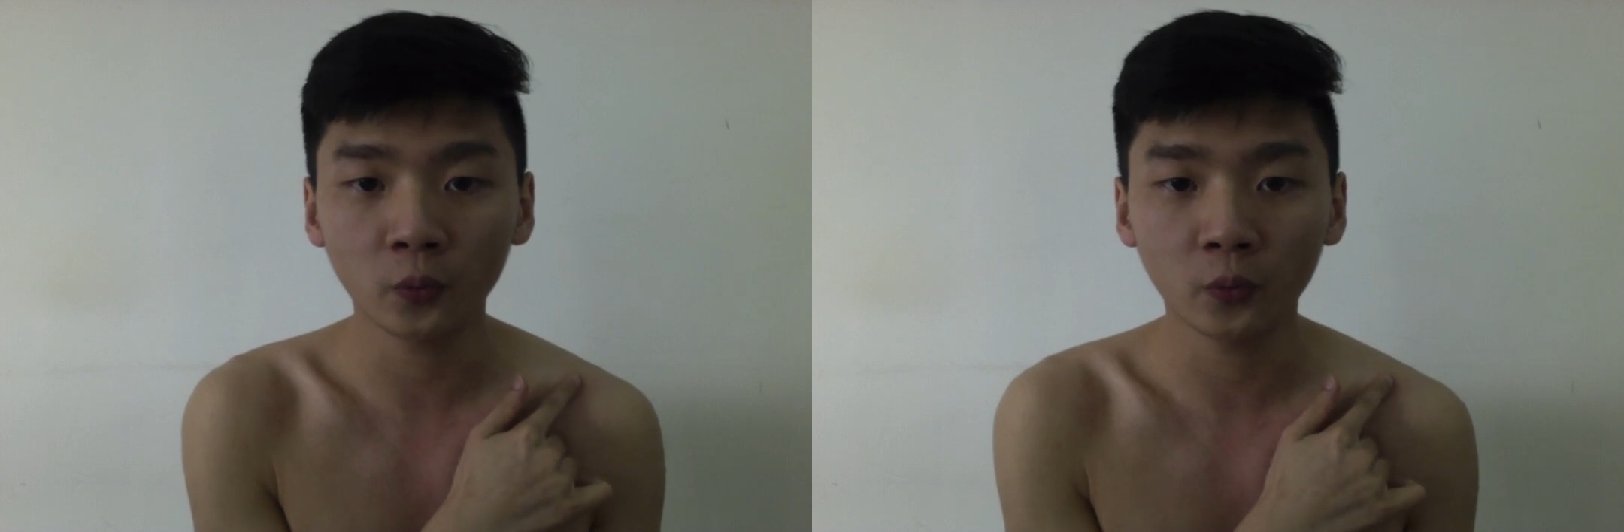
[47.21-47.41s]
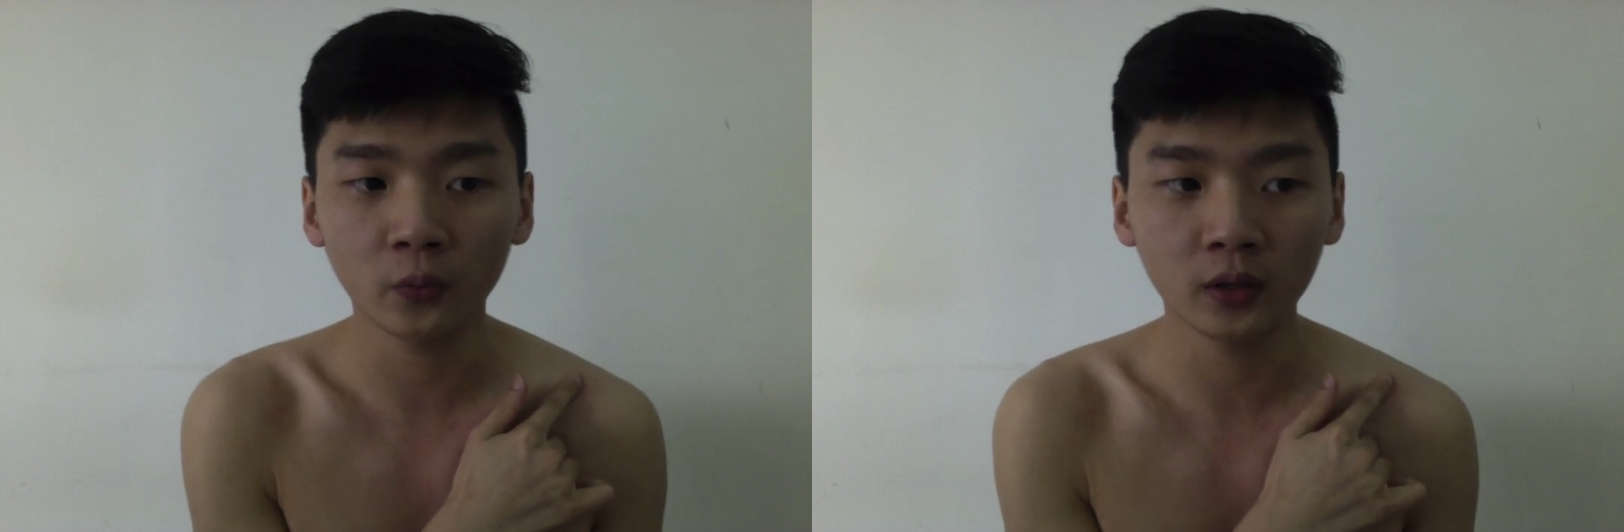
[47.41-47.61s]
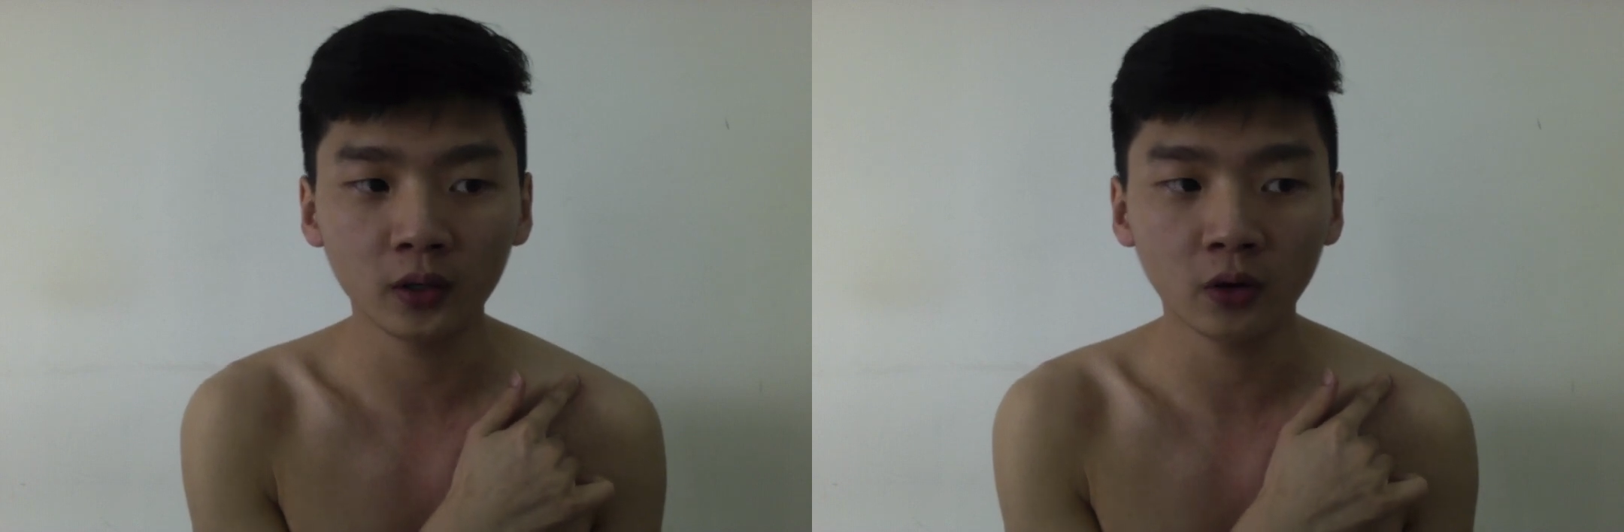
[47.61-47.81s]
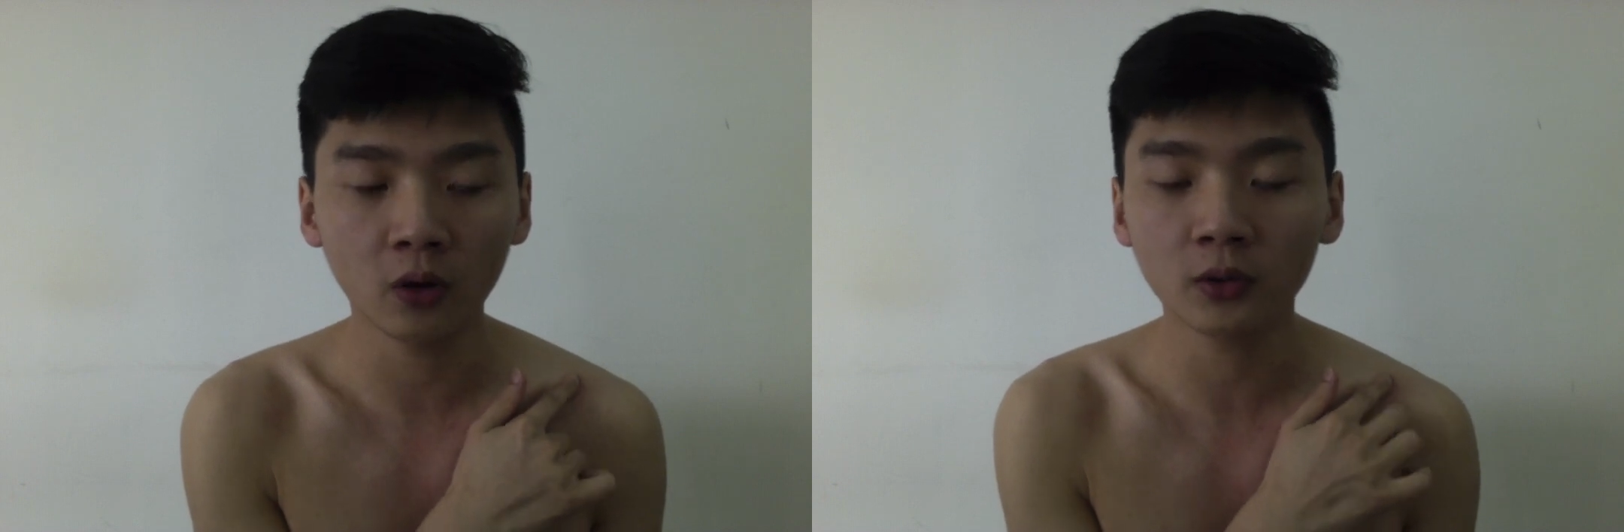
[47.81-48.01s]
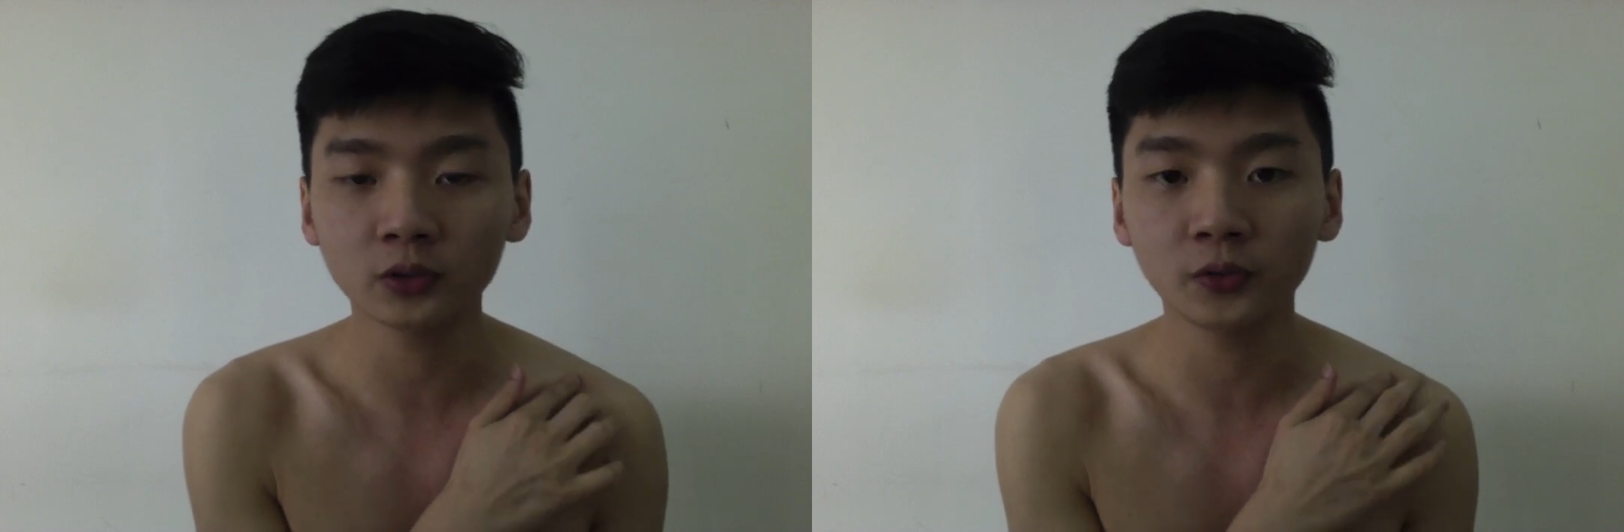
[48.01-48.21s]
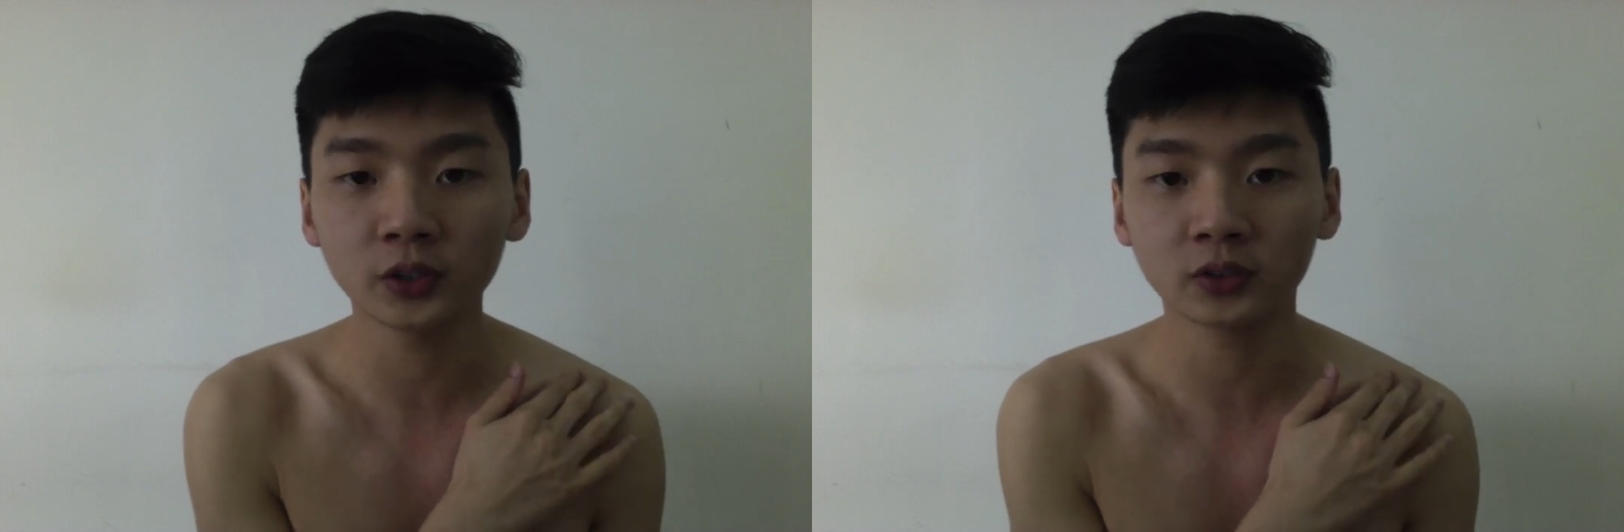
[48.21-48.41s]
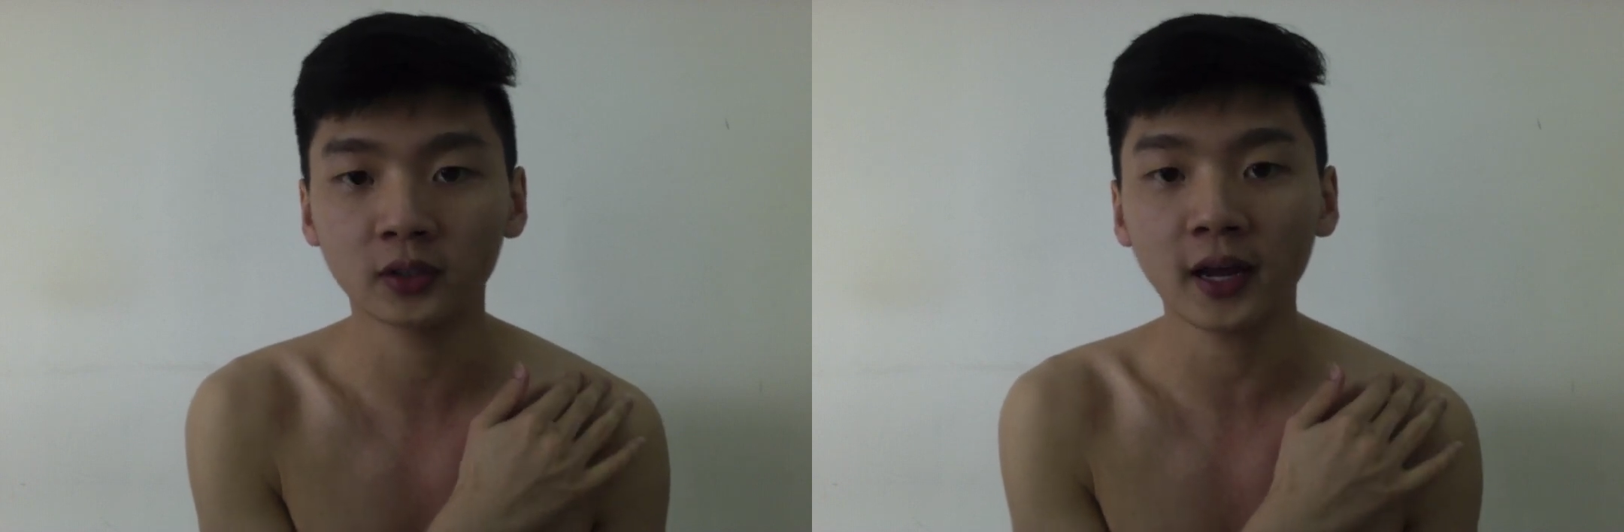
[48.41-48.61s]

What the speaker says: we almost reach the